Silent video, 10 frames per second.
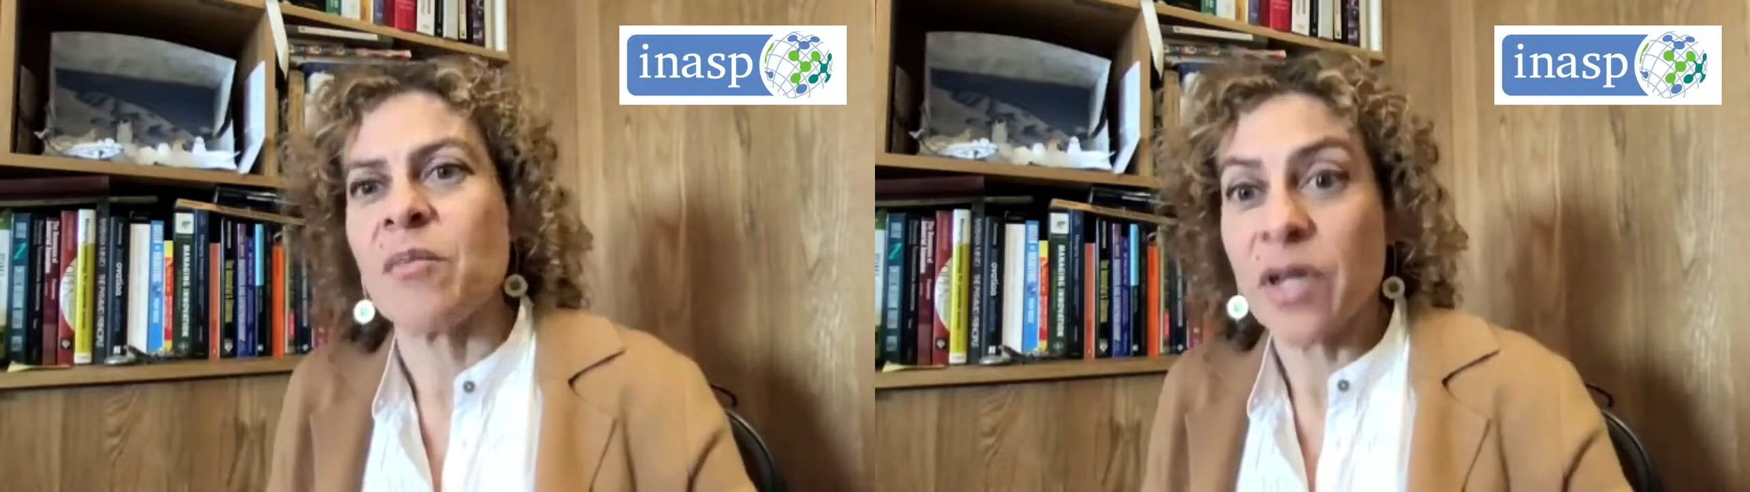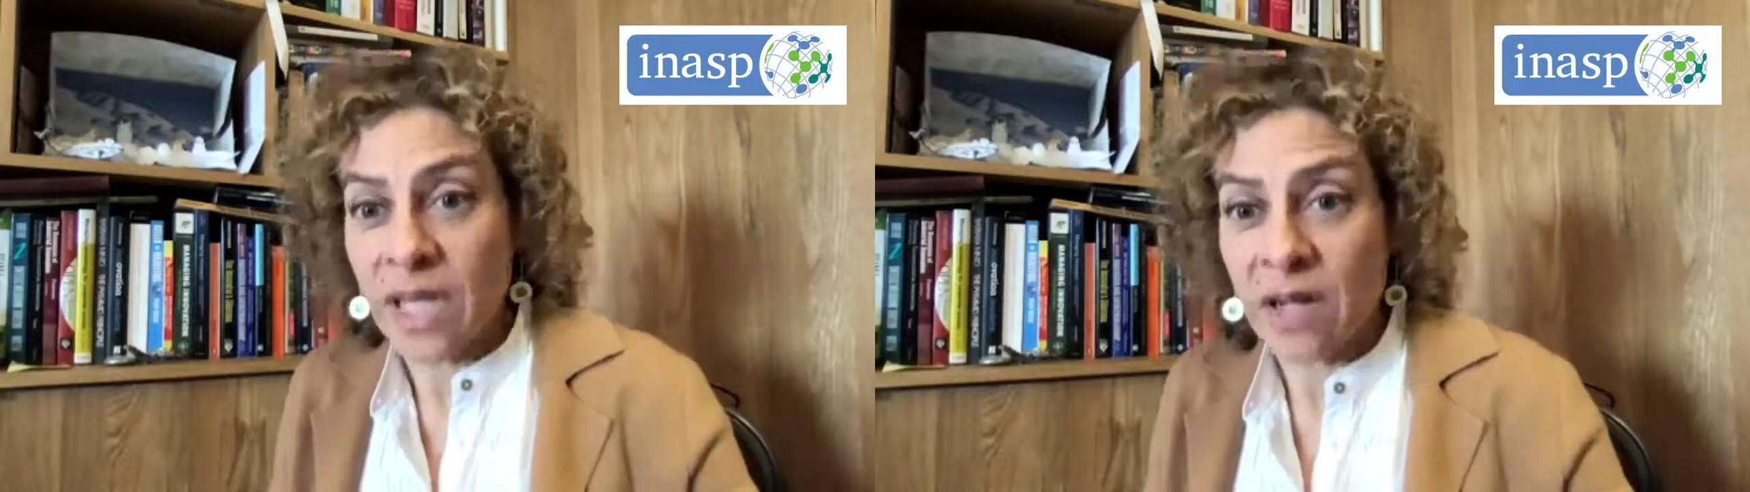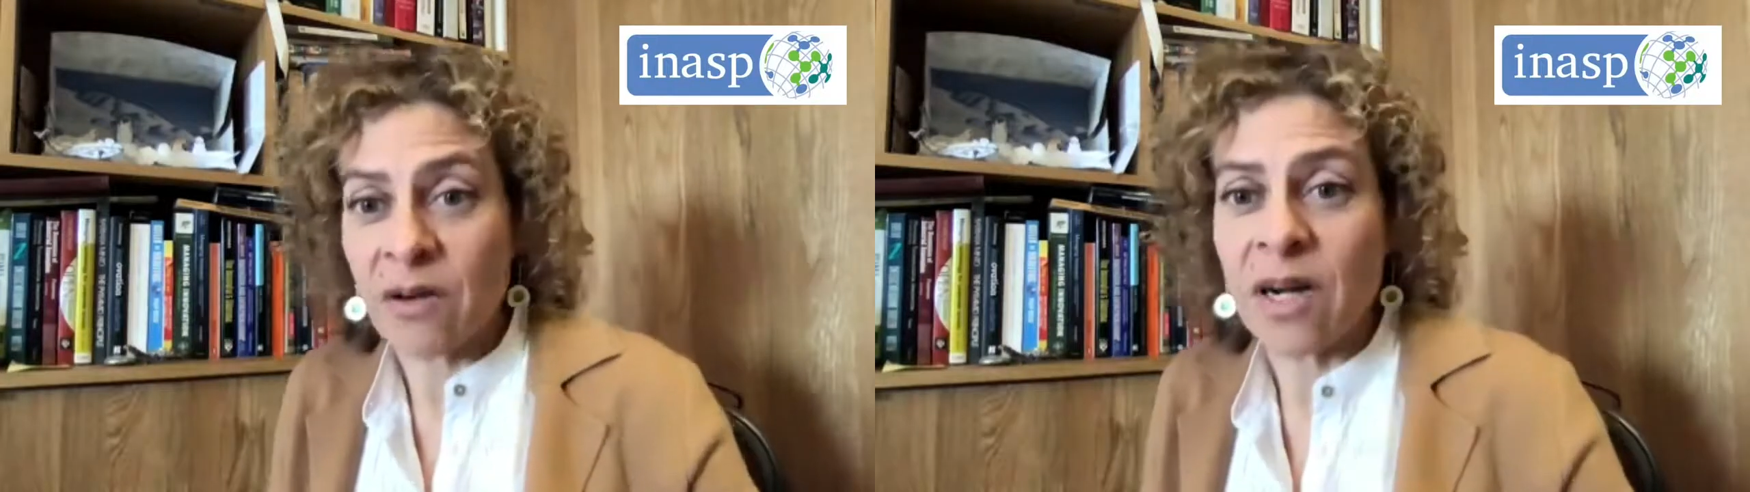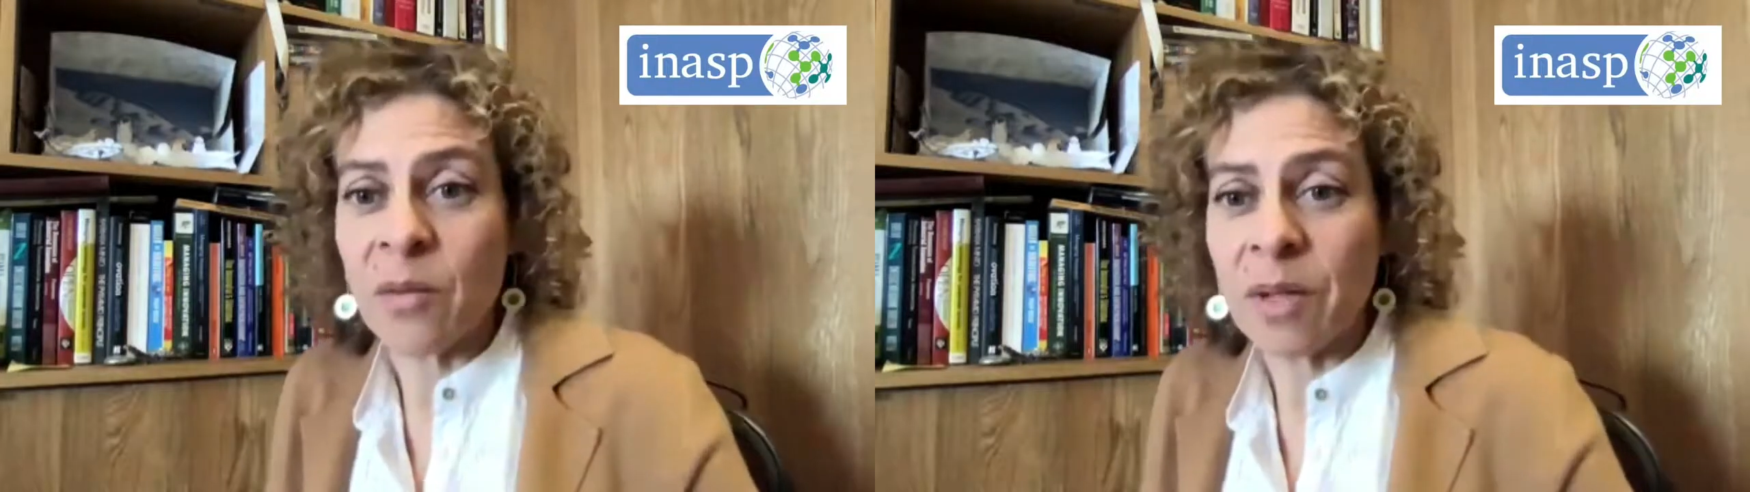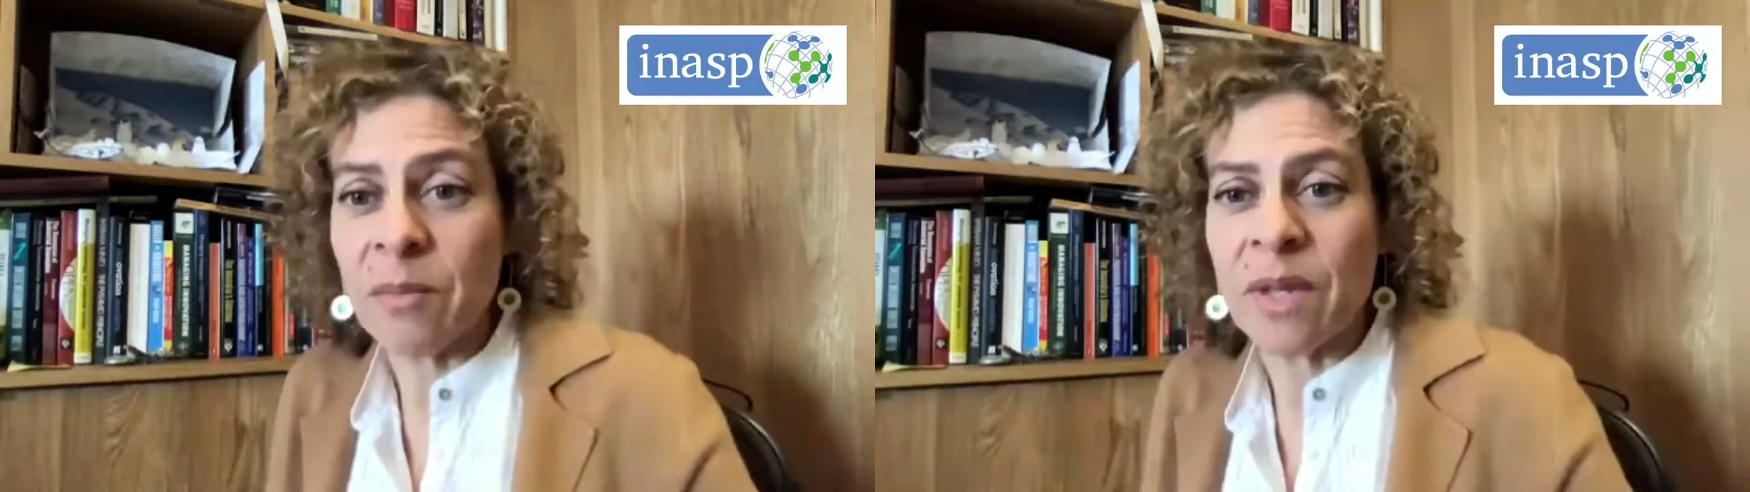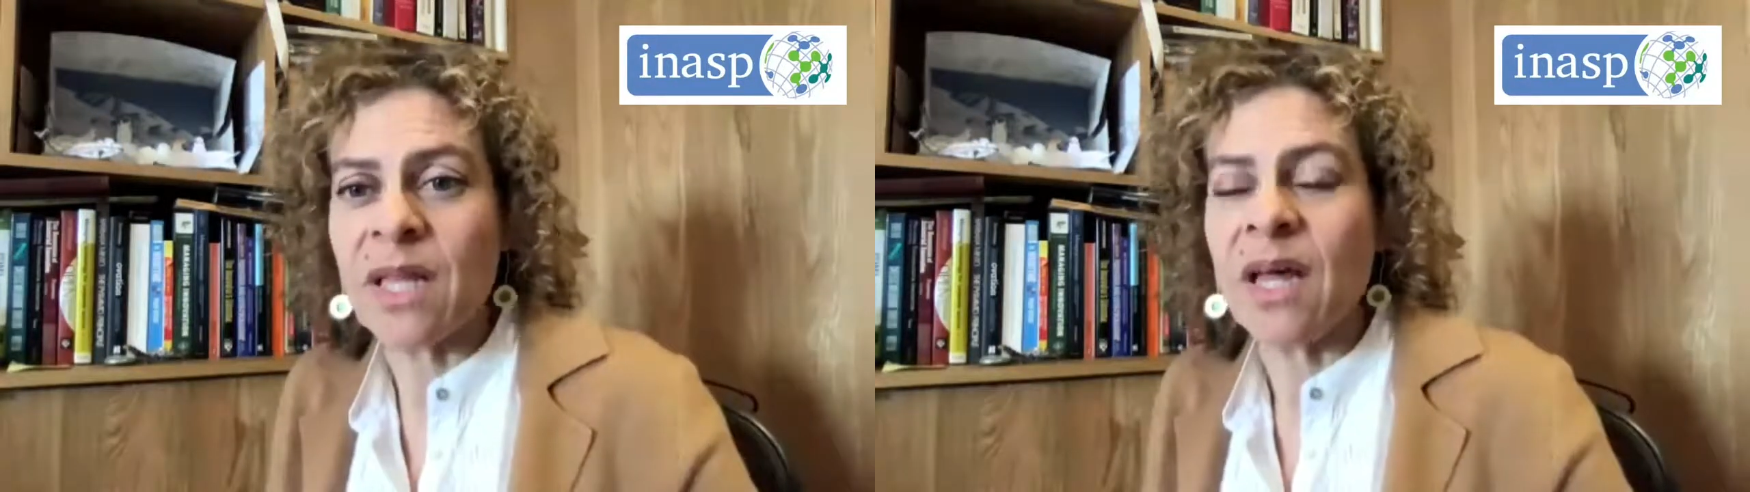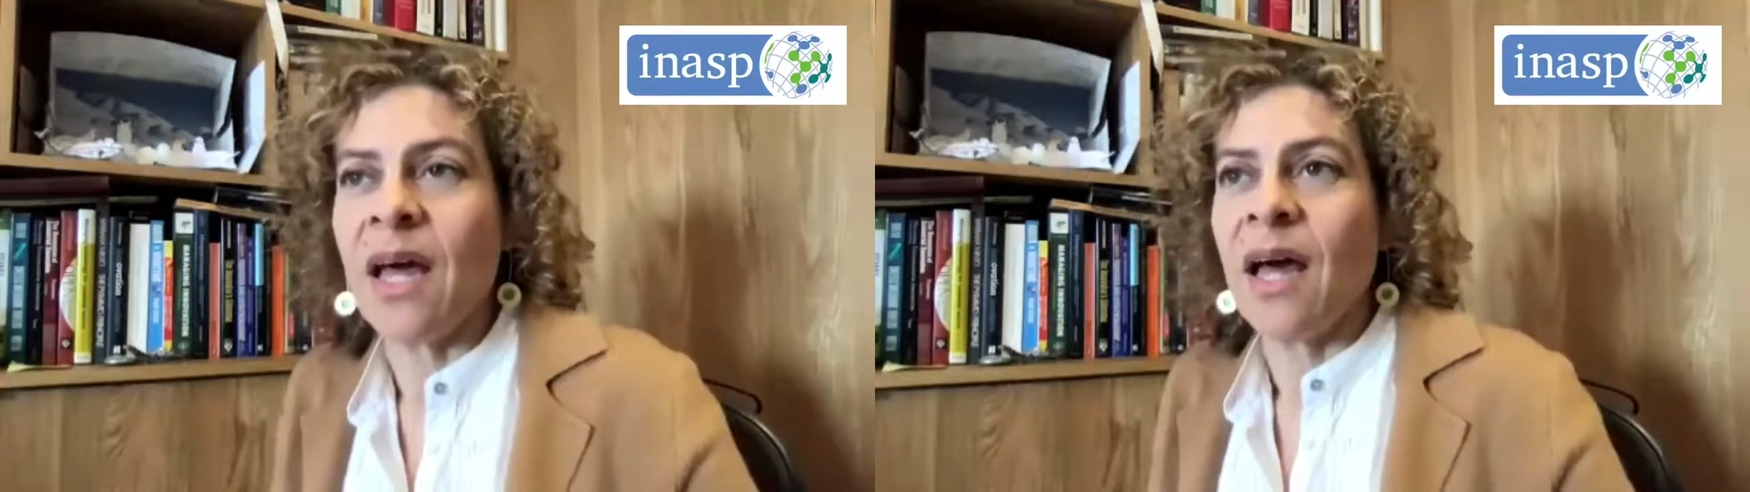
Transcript: particularly women,